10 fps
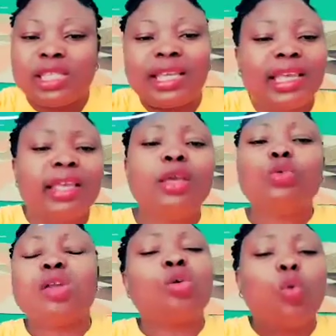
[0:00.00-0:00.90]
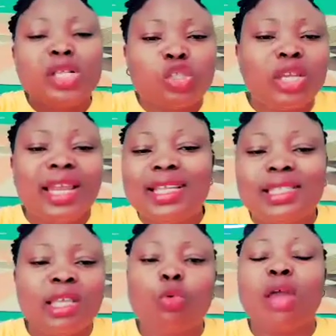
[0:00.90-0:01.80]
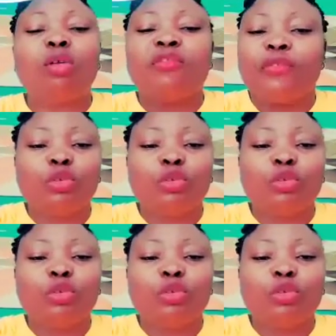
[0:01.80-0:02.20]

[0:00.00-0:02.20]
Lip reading: thinking, you are not questioning anything, you are not